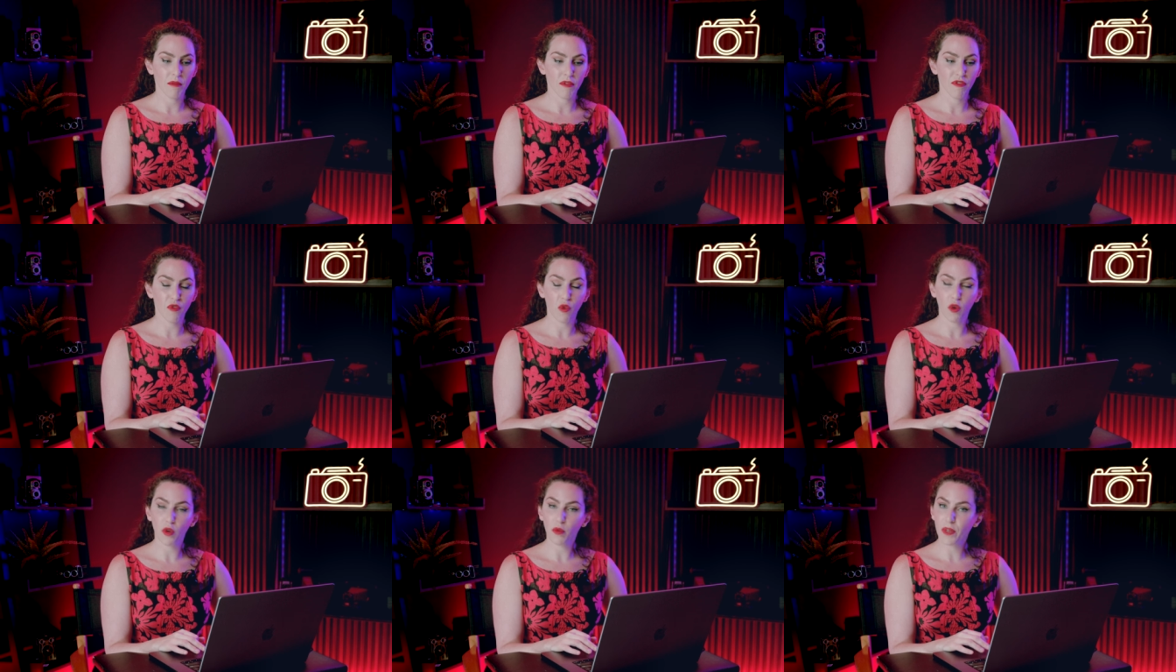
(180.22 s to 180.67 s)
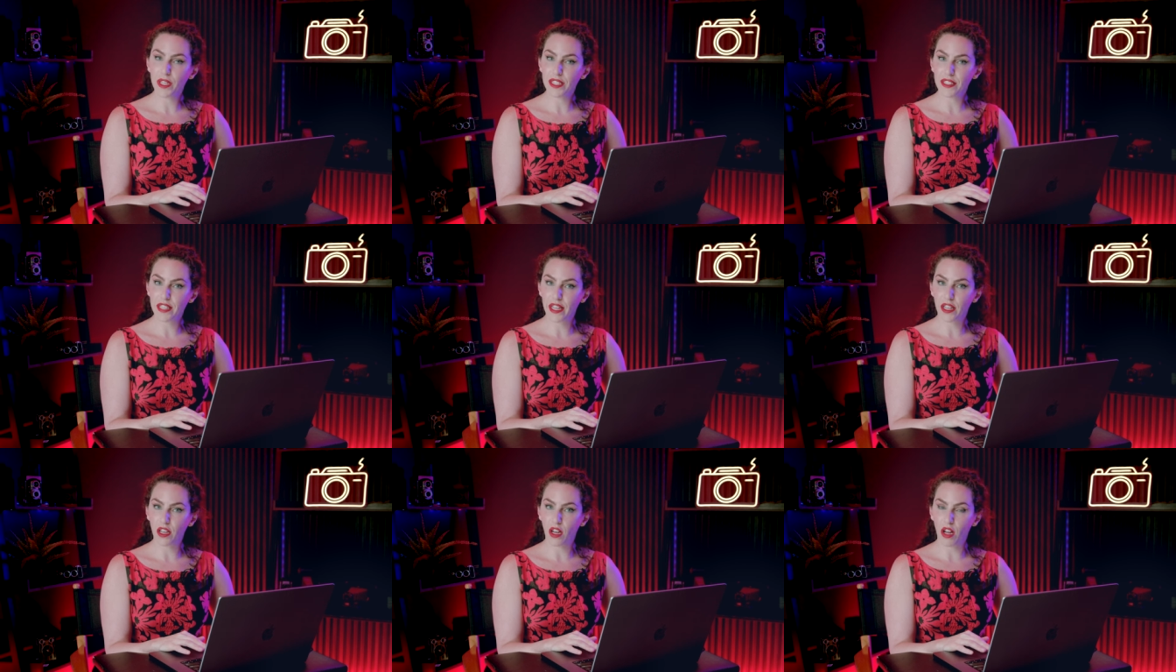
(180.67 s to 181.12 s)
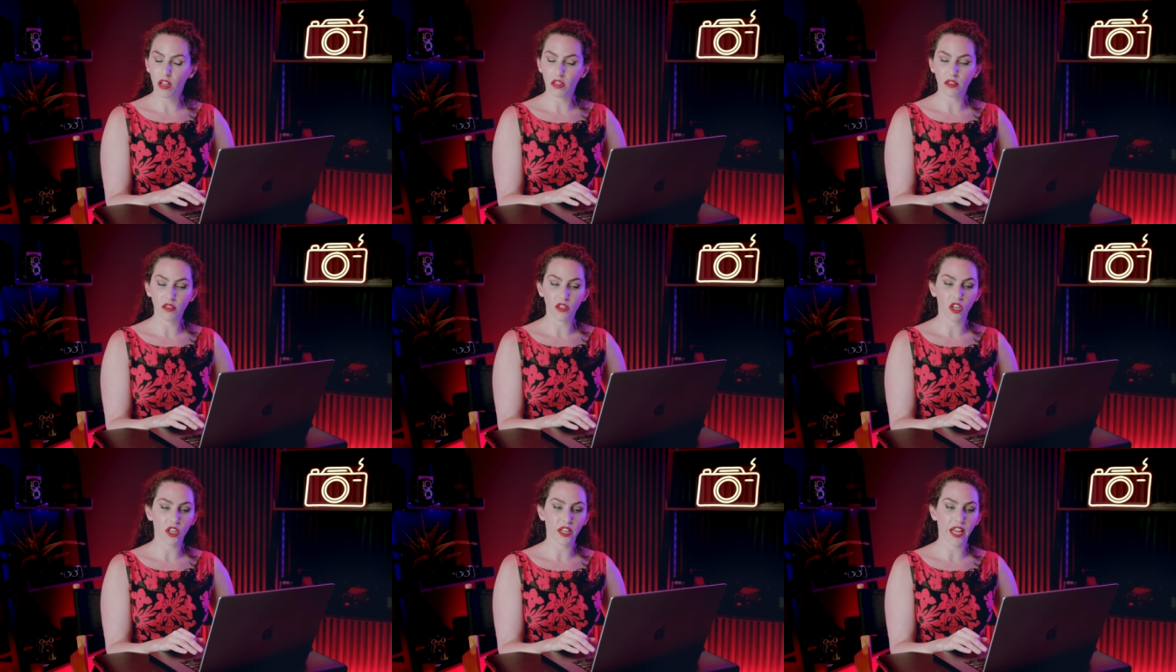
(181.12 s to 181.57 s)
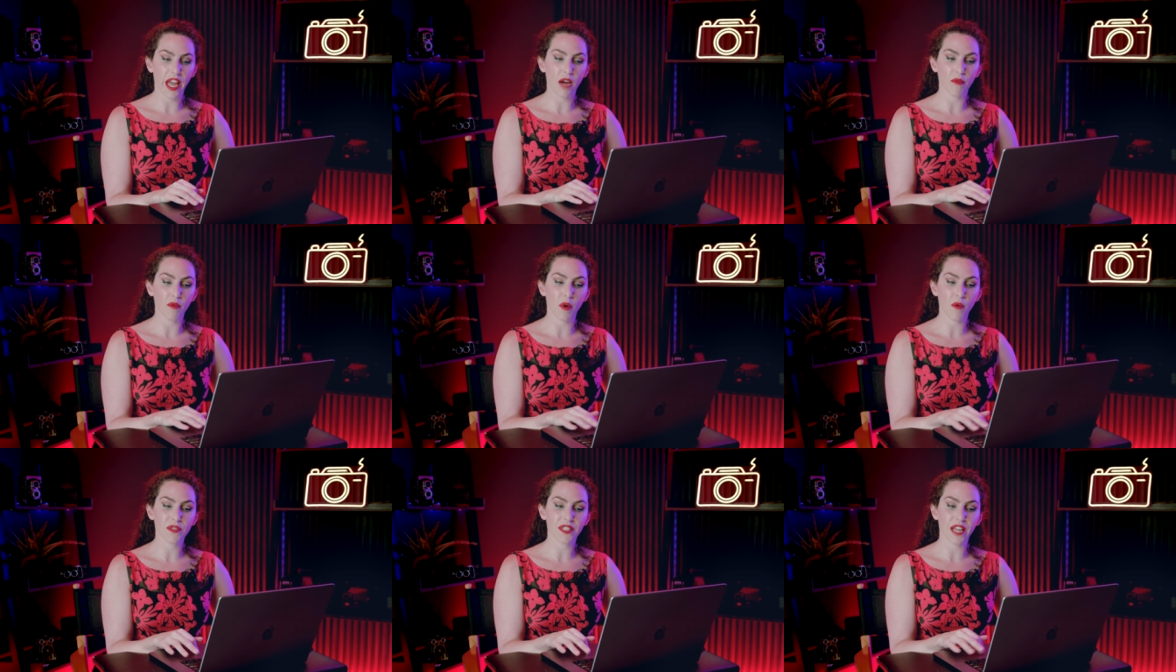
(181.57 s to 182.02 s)
before we take a look at
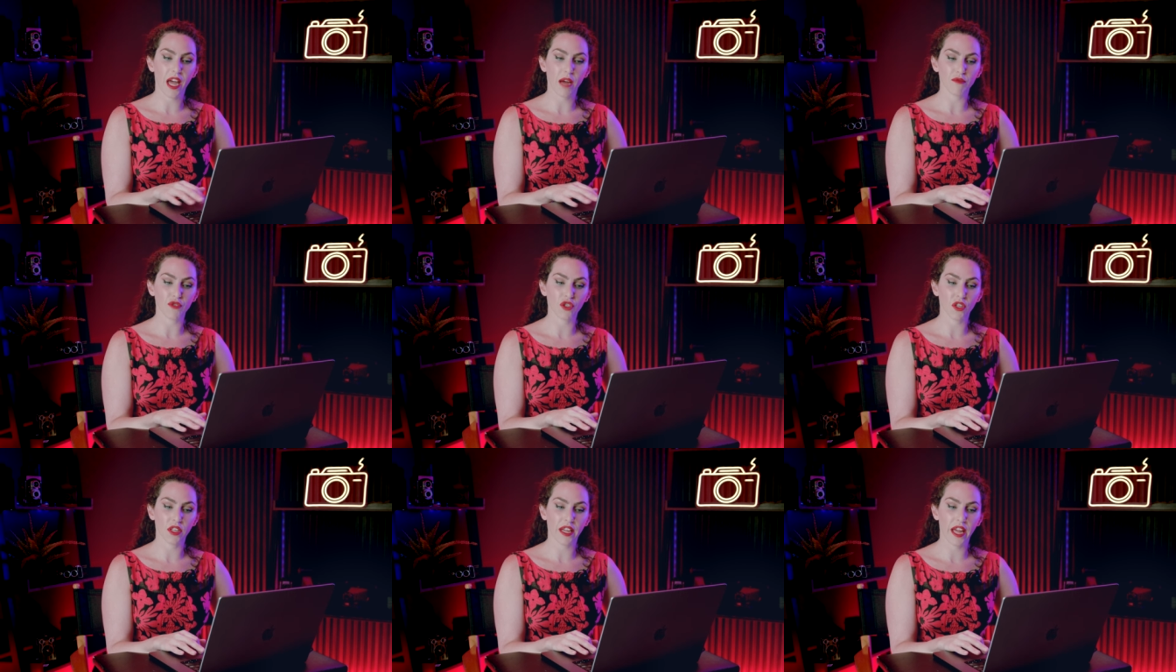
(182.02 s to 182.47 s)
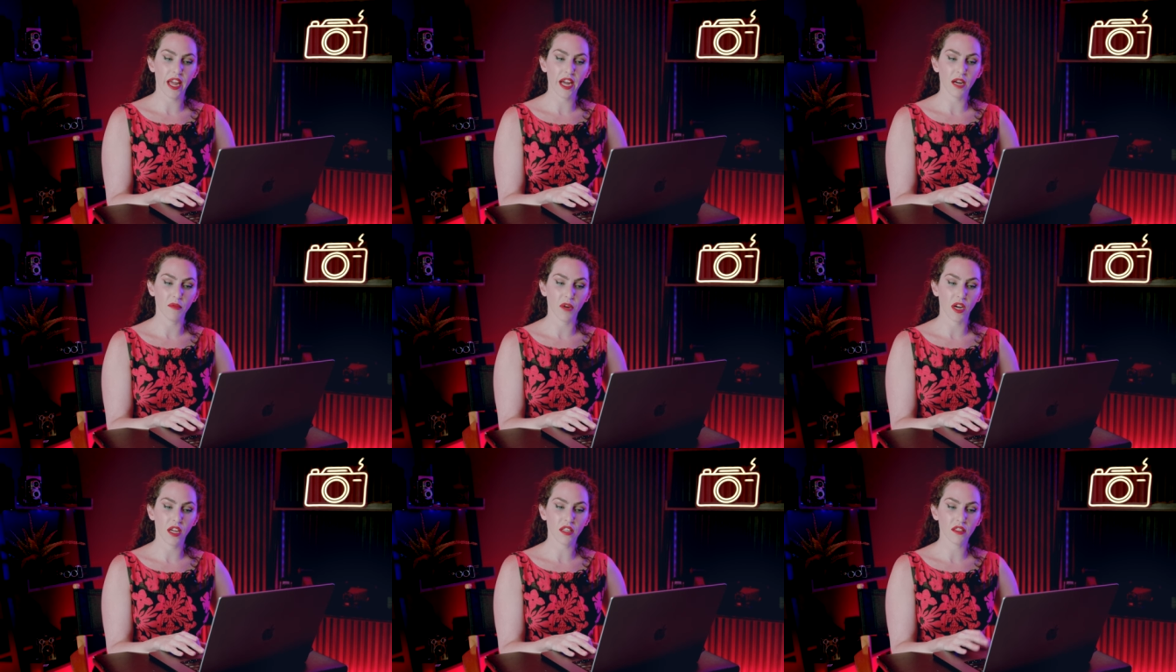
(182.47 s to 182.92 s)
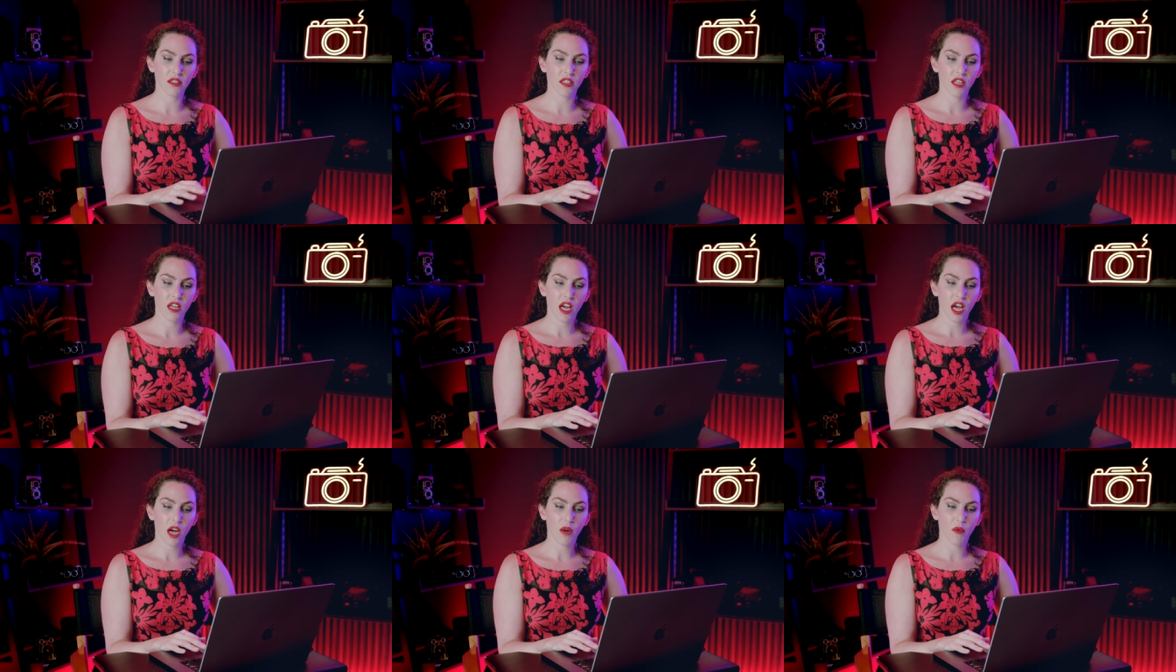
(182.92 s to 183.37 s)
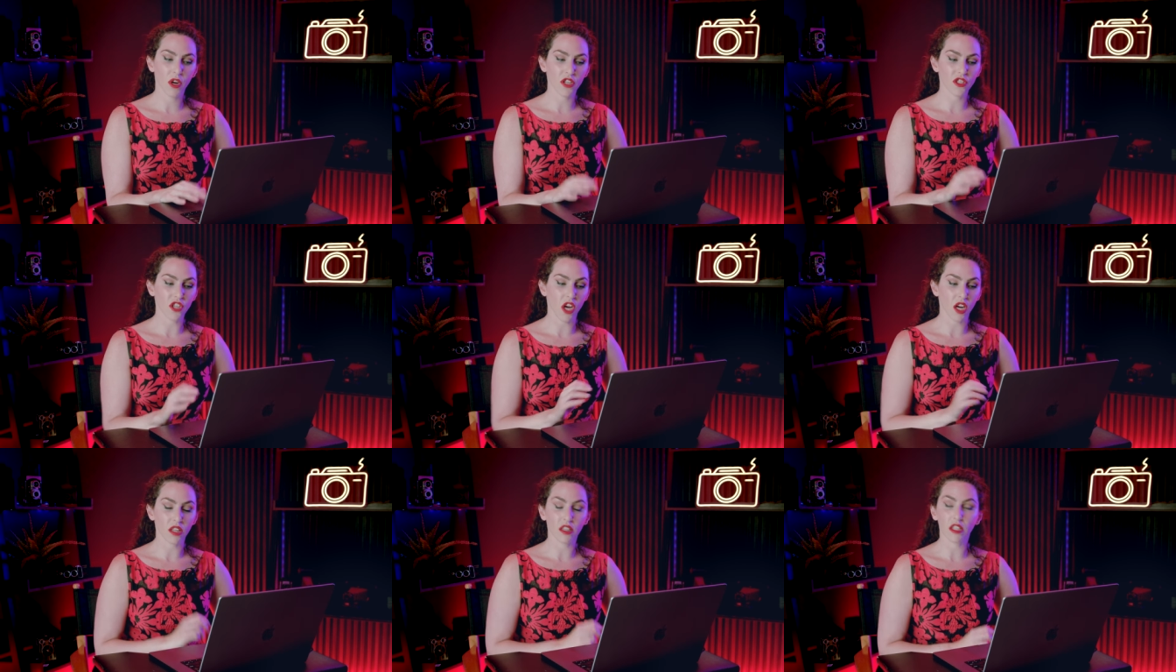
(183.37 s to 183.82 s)
what was captured in camera, I want
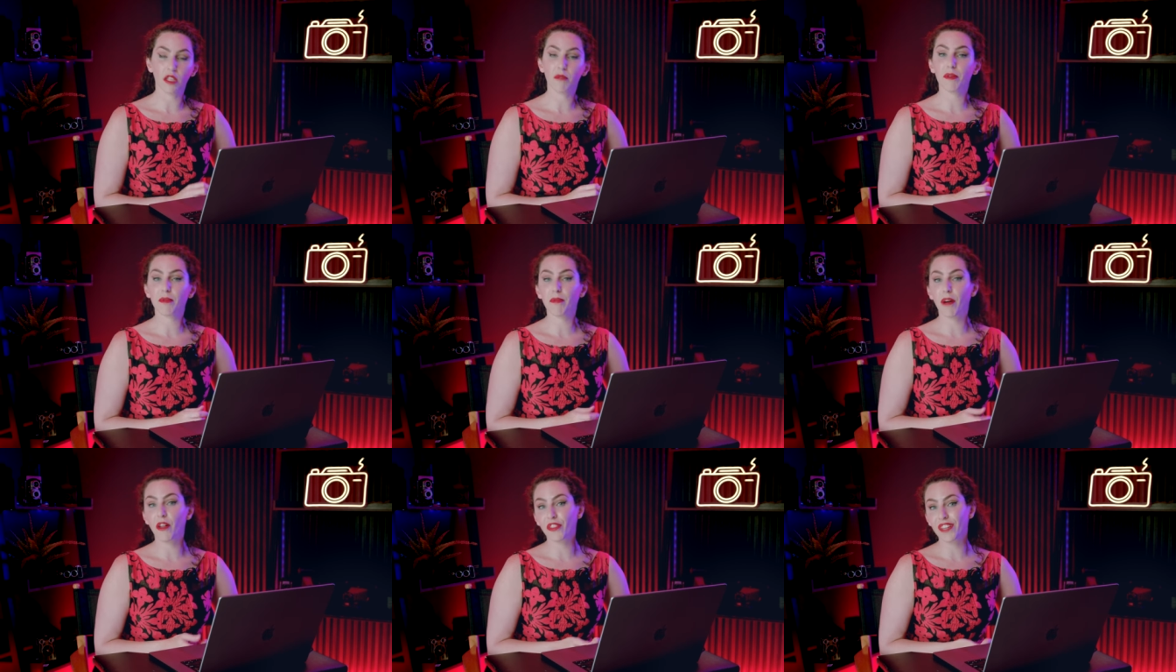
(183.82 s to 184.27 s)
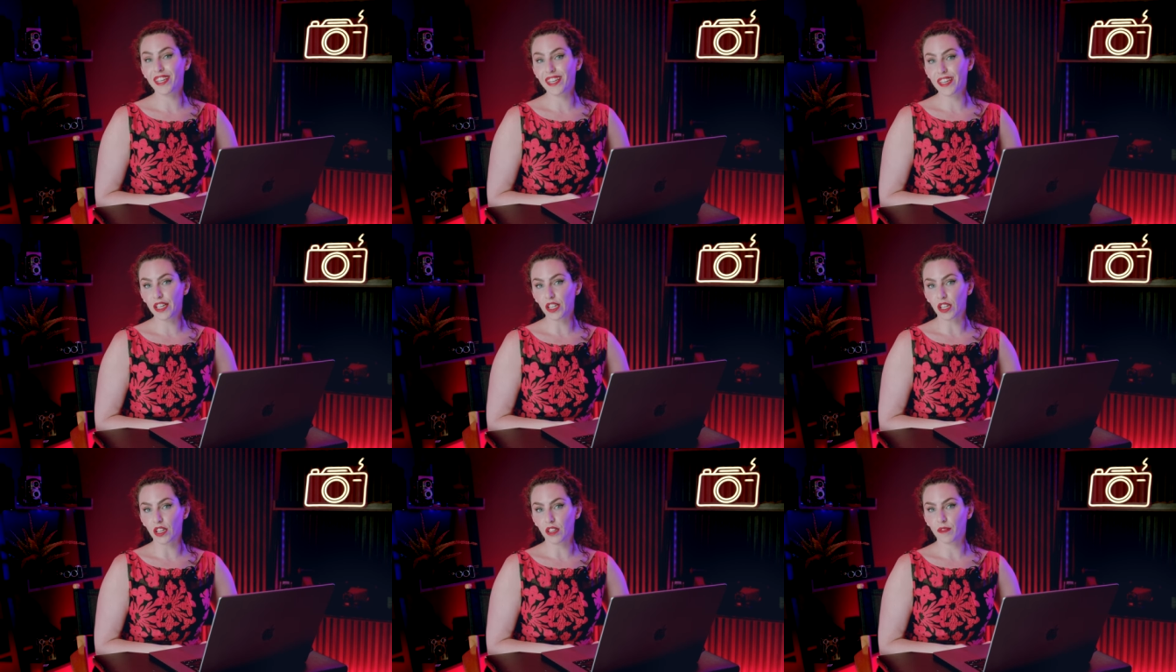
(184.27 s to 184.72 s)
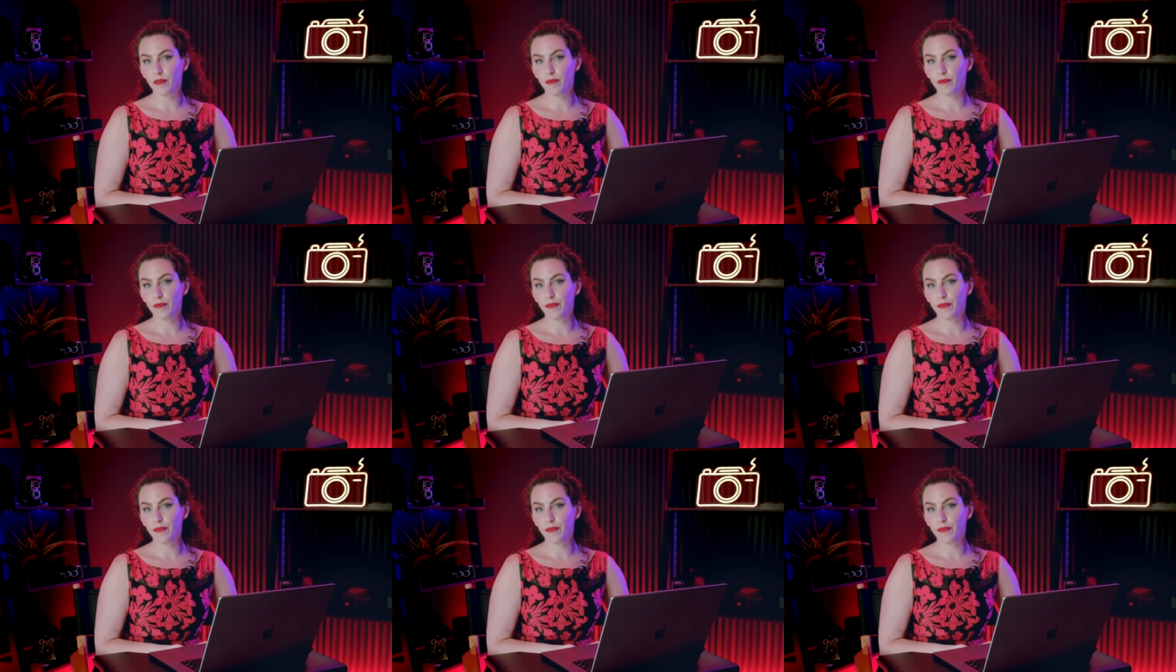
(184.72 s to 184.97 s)
to talk a little bit about the gear.